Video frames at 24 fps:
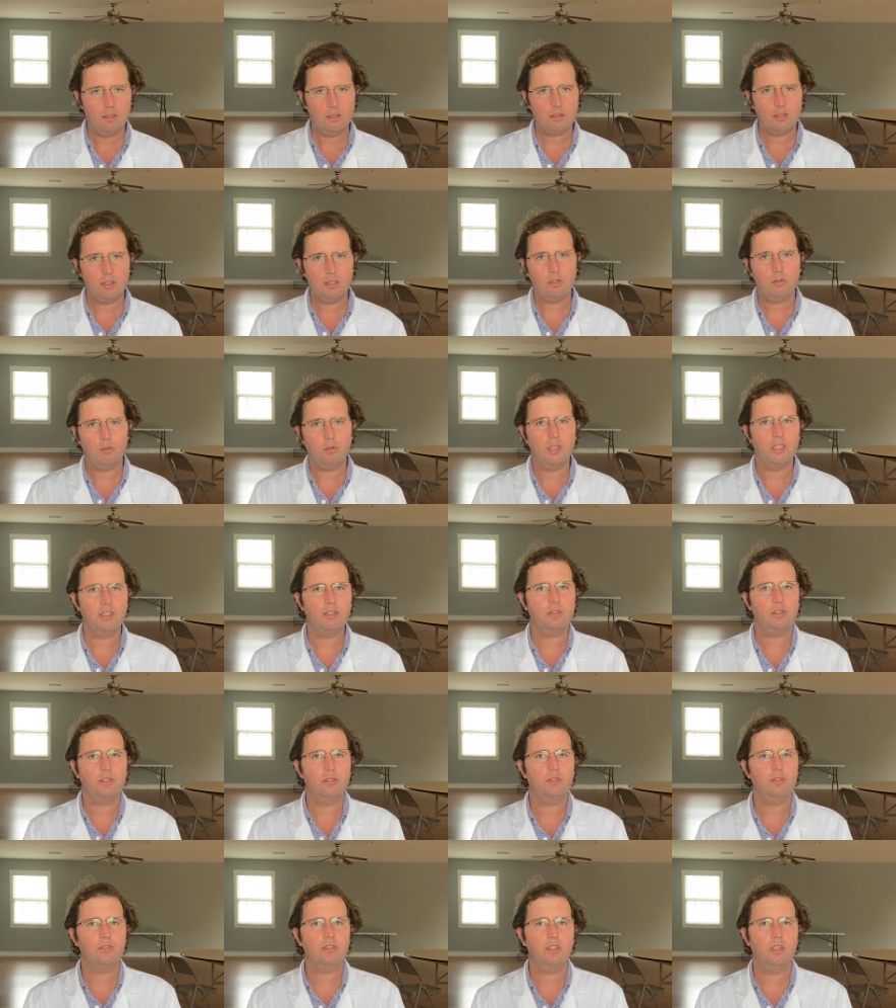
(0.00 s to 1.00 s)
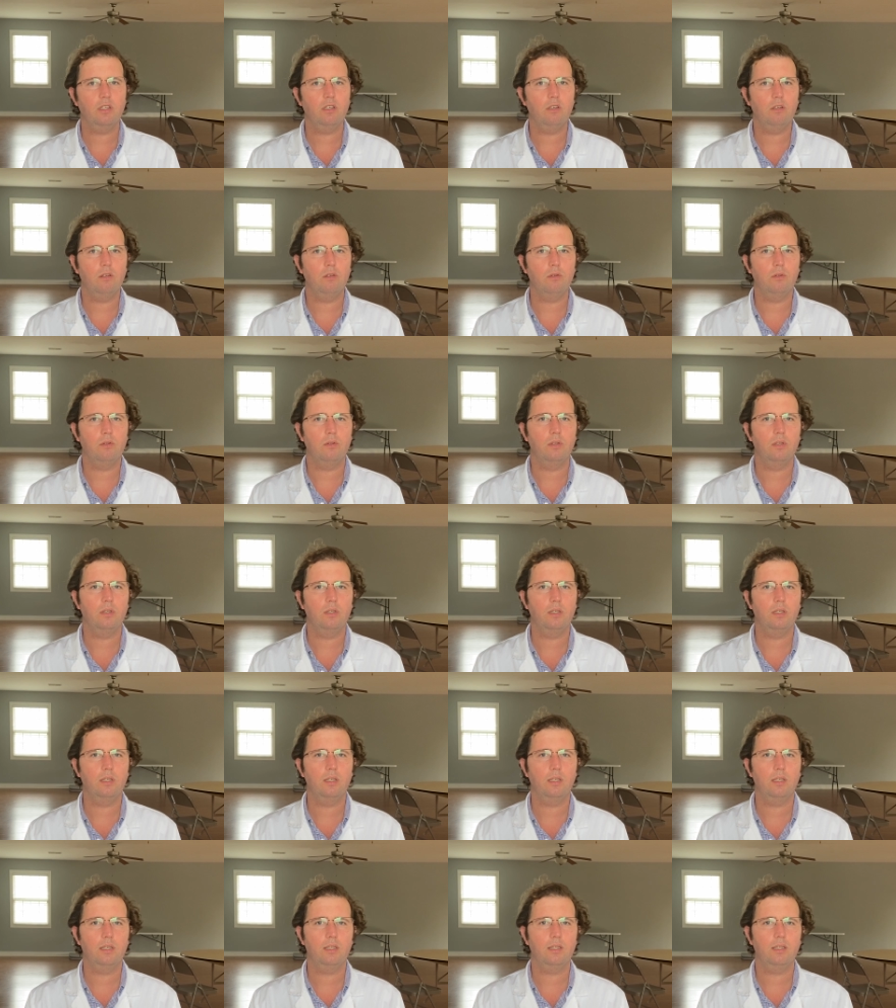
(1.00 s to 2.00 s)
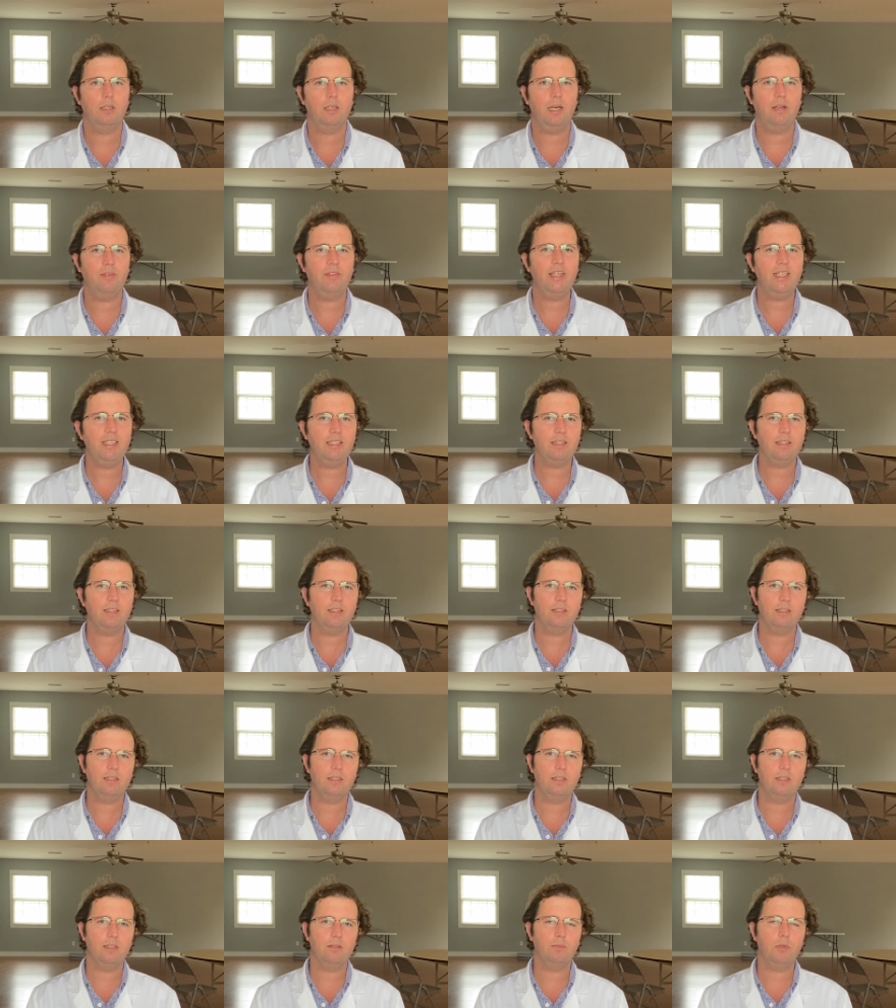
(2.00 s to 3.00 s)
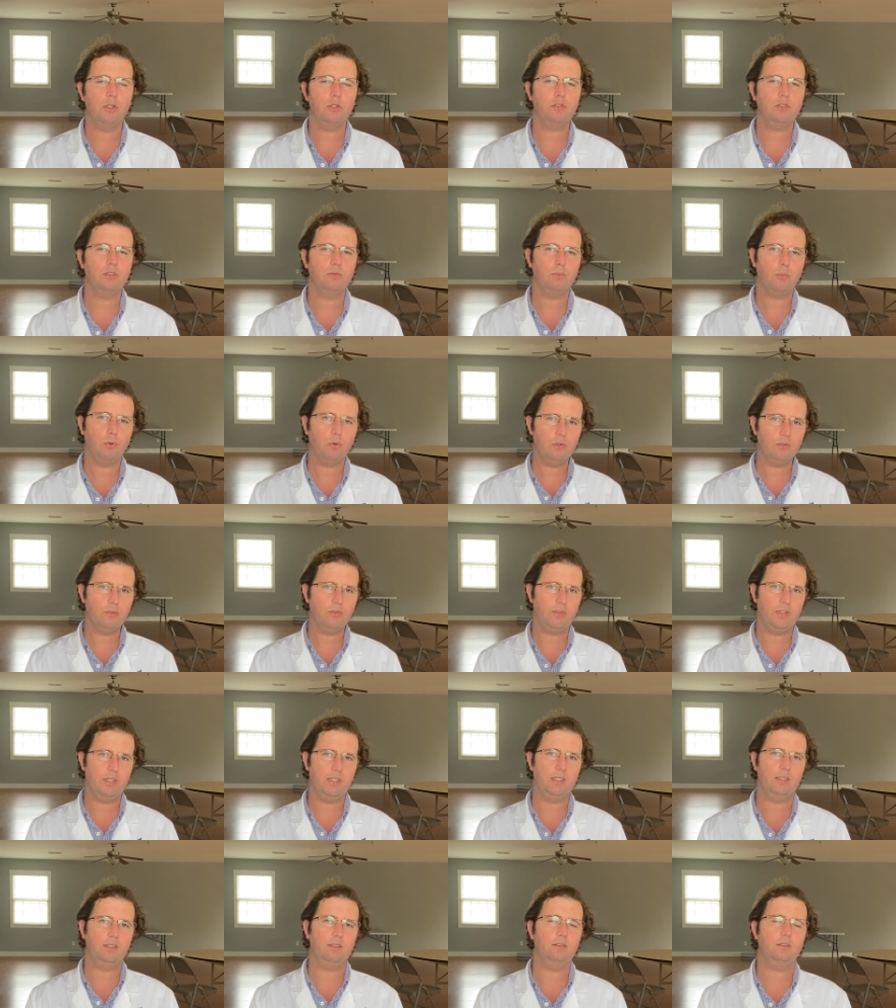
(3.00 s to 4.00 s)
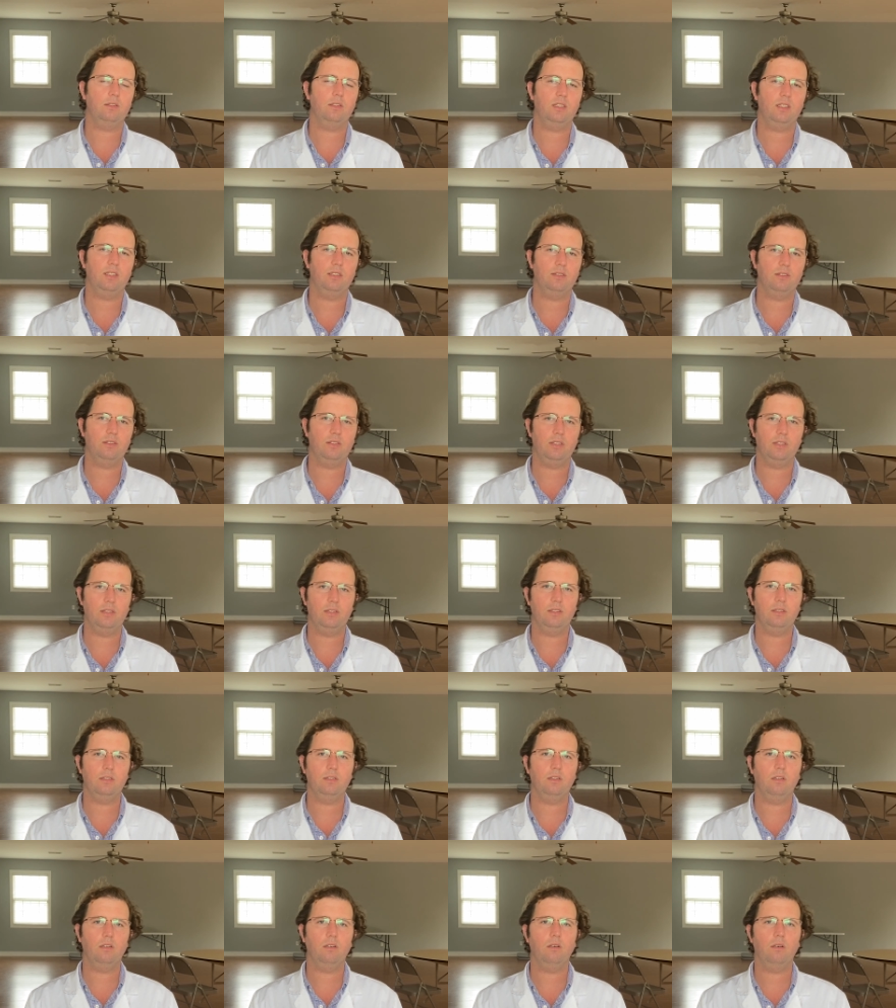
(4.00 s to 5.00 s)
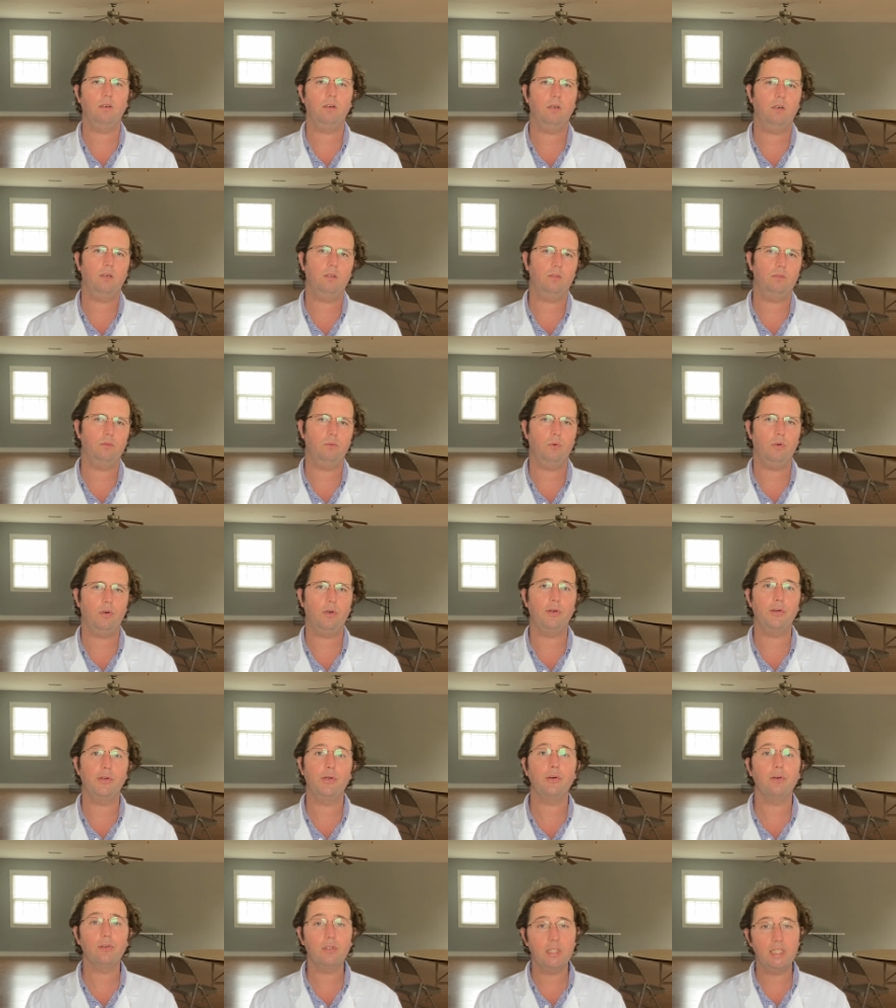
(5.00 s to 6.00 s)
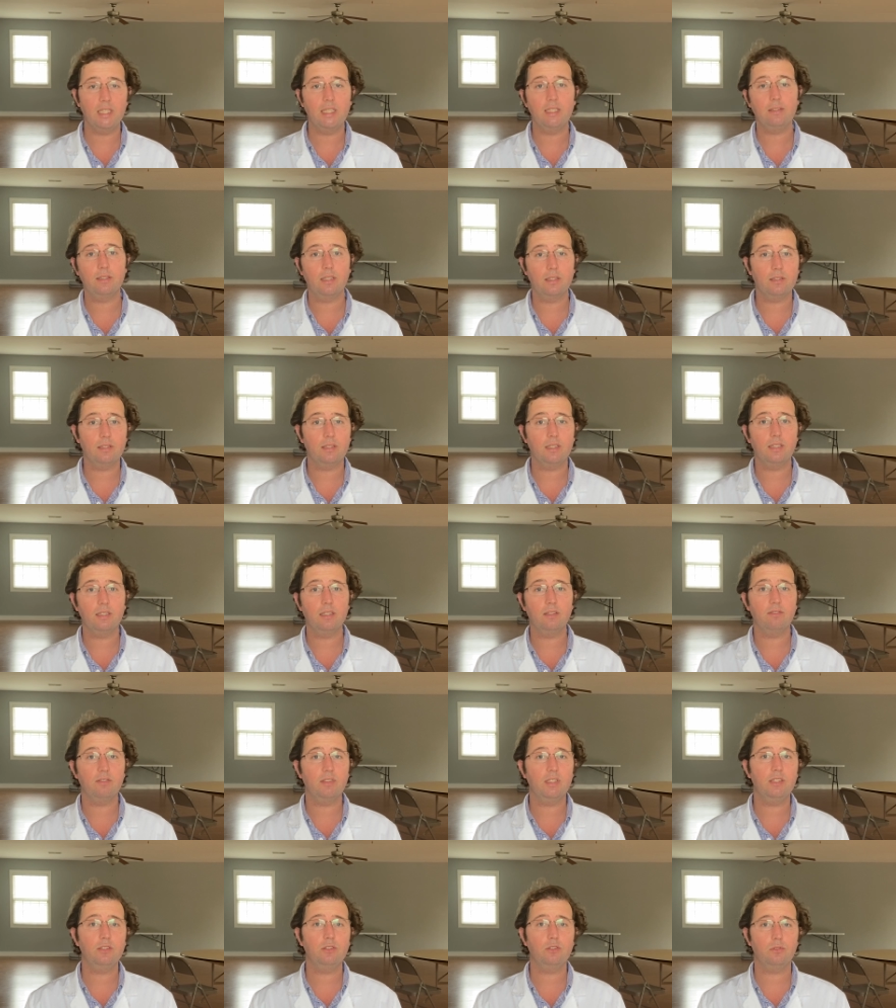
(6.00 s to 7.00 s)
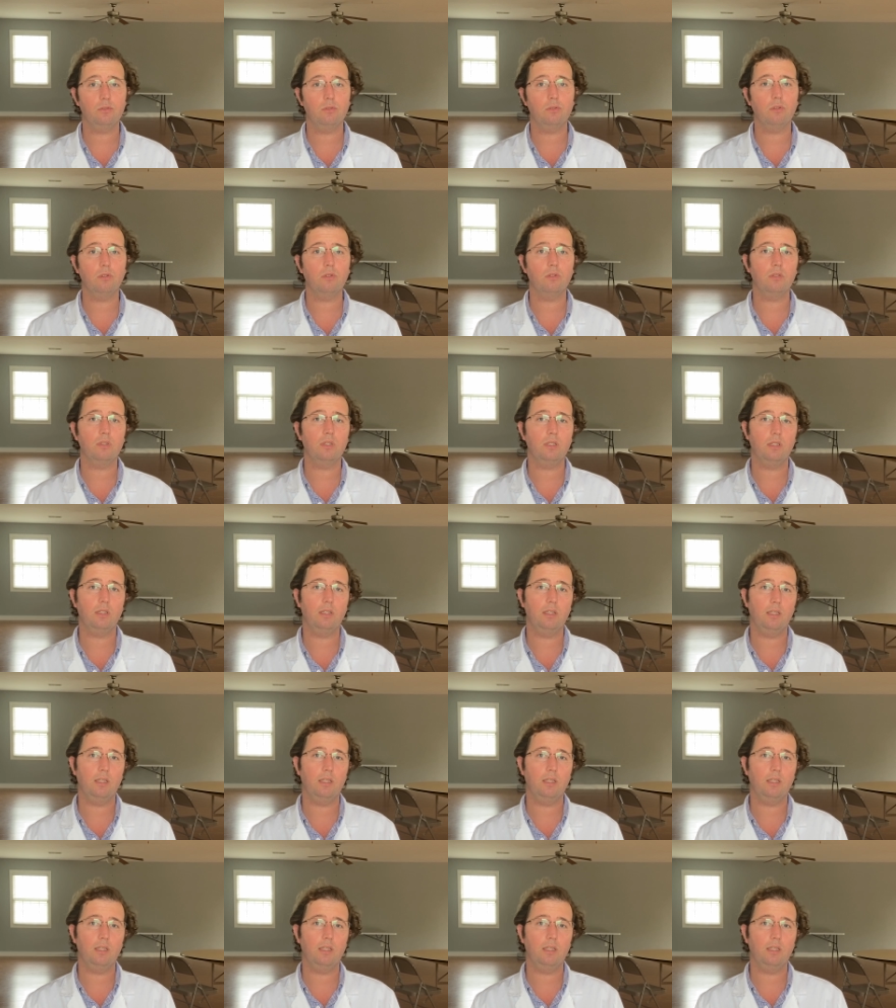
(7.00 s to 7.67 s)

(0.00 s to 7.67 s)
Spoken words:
Good question. So I think the most important thing to consider are what are your needs as an individual,